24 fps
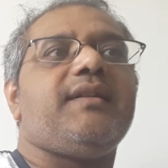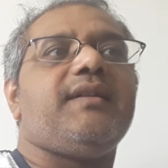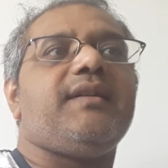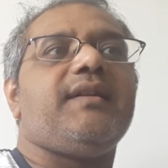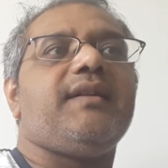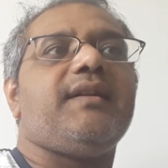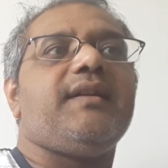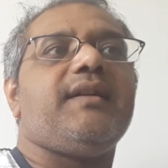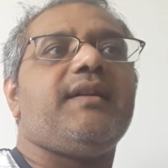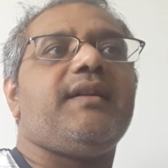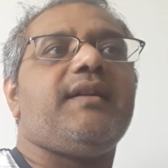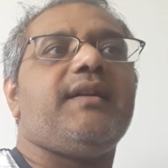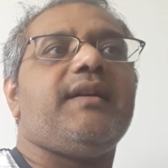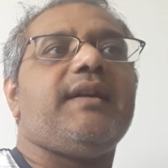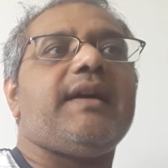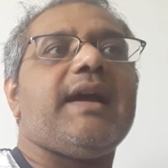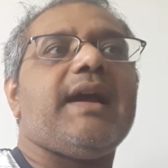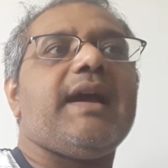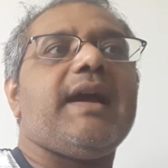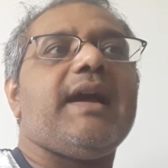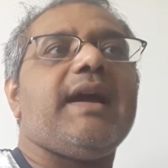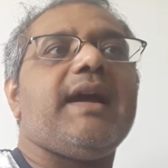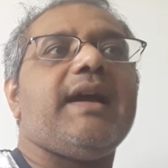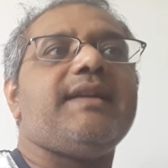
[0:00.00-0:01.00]

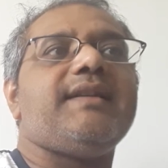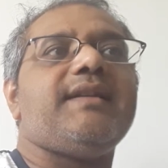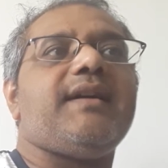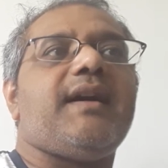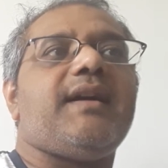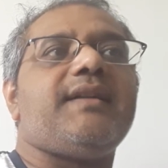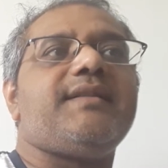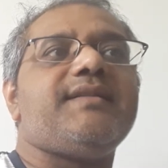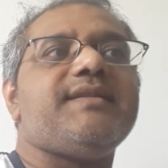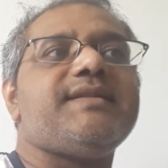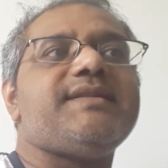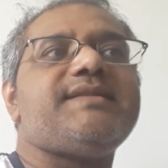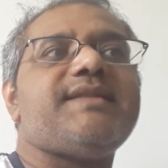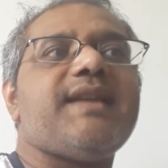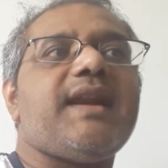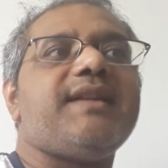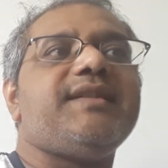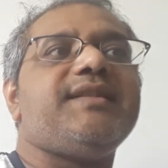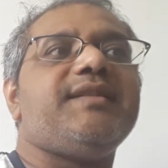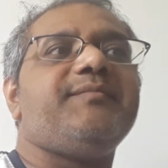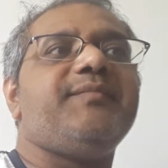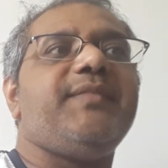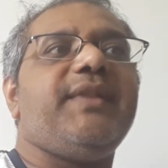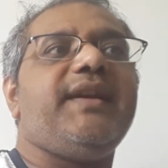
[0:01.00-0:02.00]
and
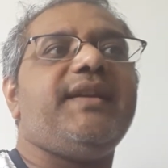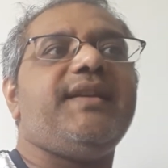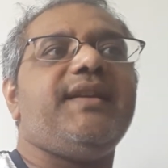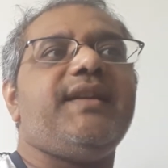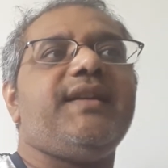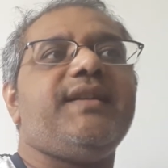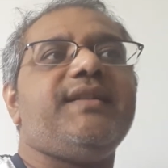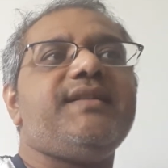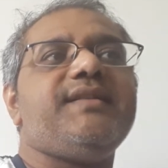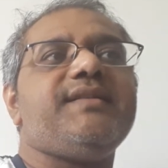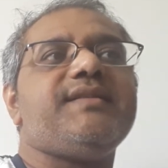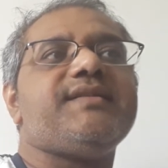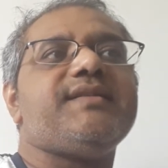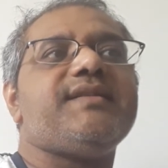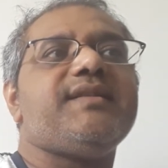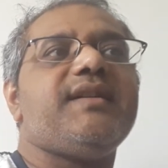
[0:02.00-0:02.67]
understand the meaning,